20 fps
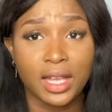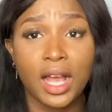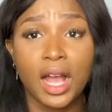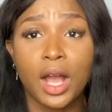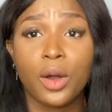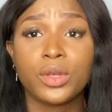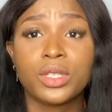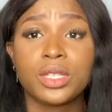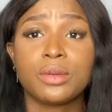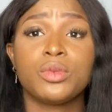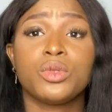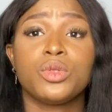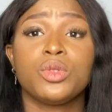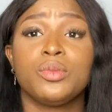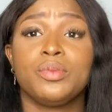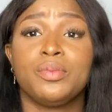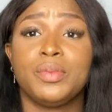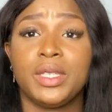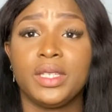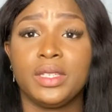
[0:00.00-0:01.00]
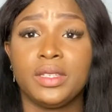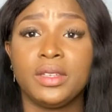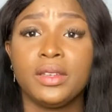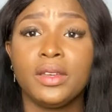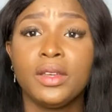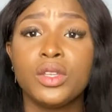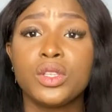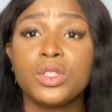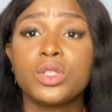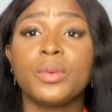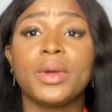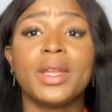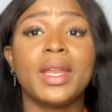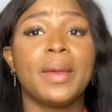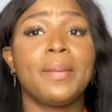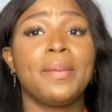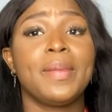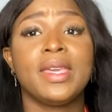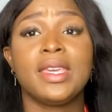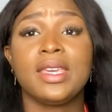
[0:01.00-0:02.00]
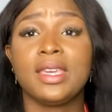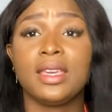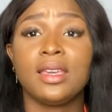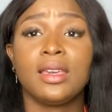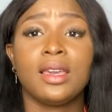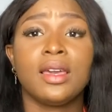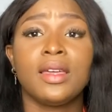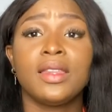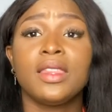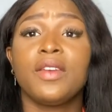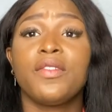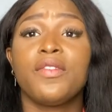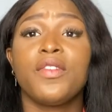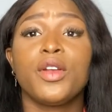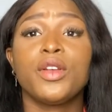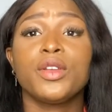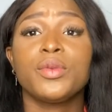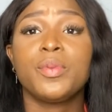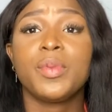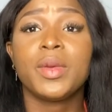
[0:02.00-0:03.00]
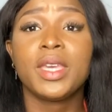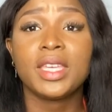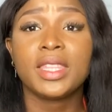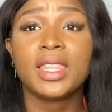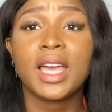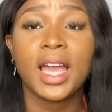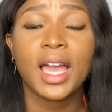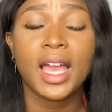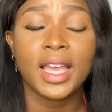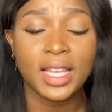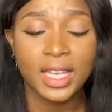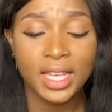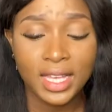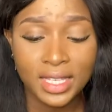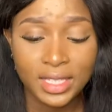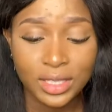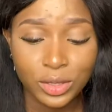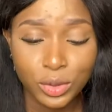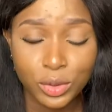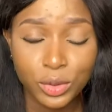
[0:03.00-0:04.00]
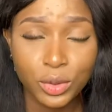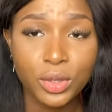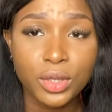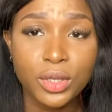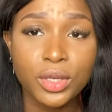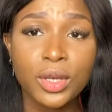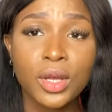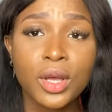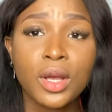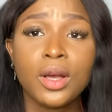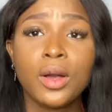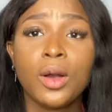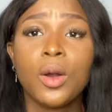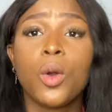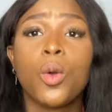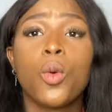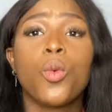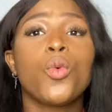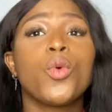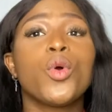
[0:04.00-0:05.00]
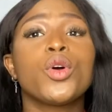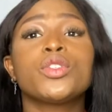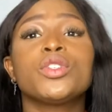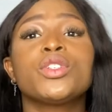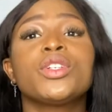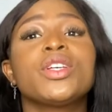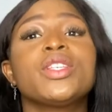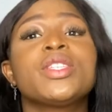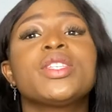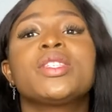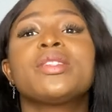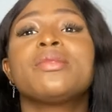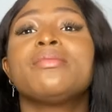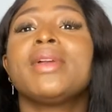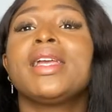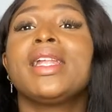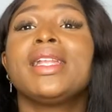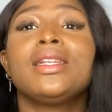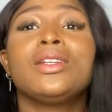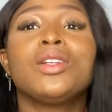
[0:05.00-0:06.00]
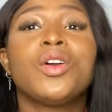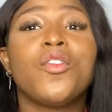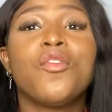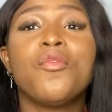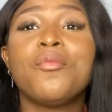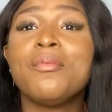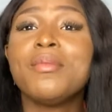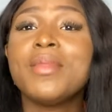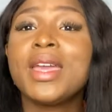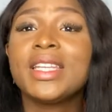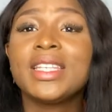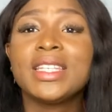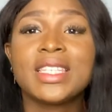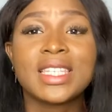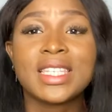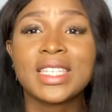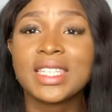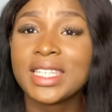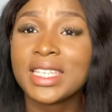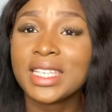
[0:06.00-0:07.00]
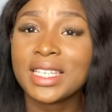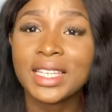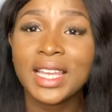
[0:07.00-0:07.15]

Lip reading: I was able to pee. So when I pee, the first pee that I took was just smelling of medicine.